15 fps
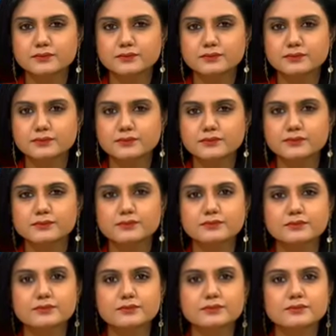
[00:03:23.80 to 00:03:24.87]

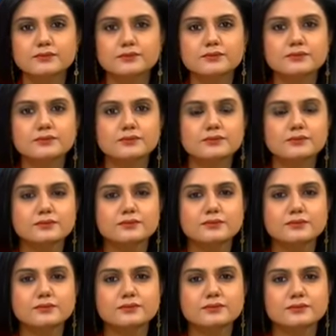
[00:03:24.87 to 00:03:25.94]

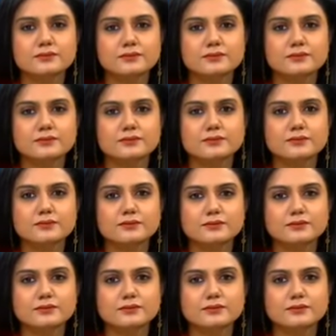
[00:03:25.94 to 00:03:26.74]
(silent)